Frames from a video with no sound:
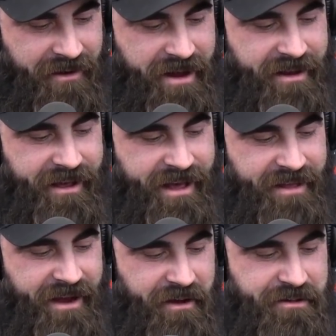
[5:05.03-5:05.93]
And again,
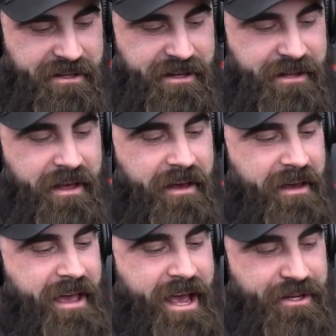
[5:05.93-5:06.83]
that goes to the,
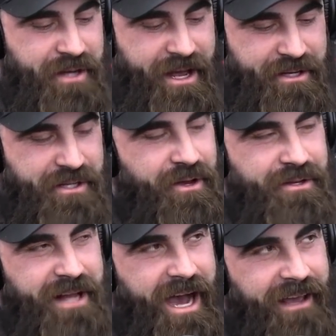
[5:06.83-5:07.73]
it just
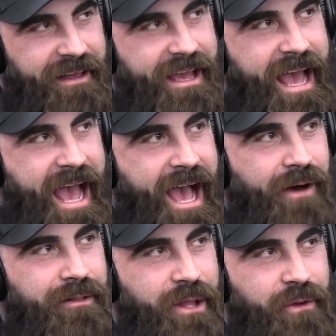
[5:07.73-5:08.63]
goes to highlight
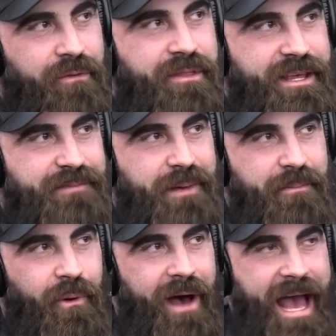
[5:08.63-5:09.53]
how little these
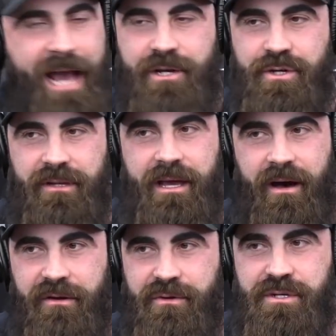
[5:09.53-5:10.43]
people actually
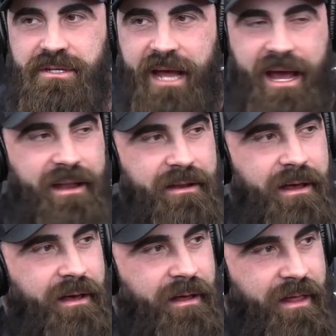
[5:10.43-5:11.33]
understand
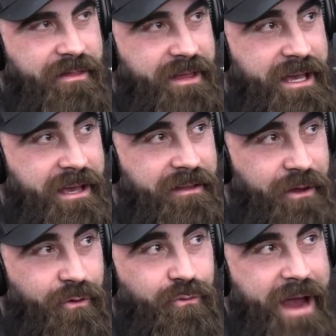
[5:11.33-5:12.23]
the
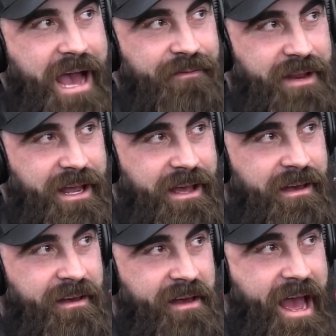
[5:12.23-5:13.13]
gravity
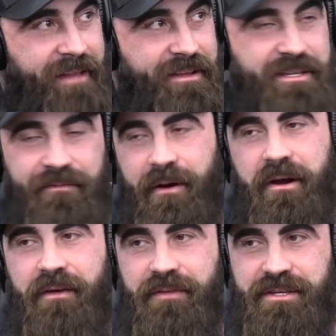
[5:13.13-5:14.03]
and the
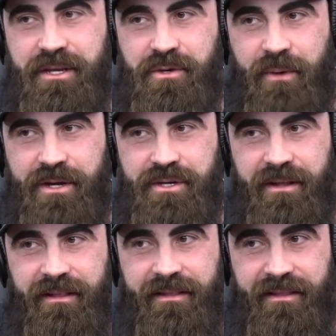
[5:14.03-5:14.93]
severity of the
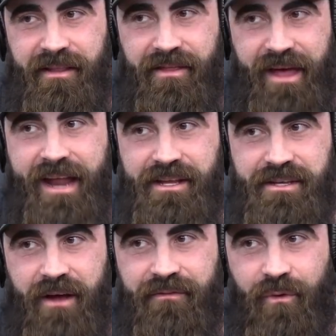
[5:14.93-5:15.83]
situation that
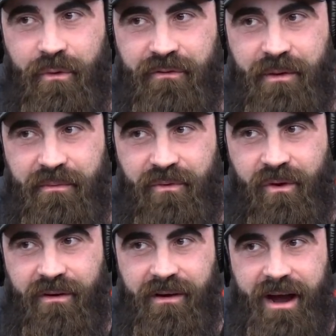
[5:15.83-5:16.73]
is unfolding right
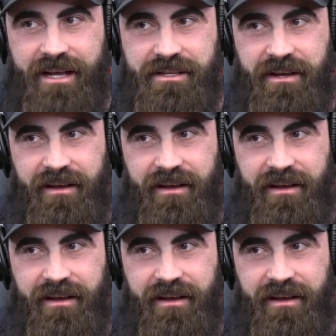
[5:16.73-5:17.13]
before our eyes.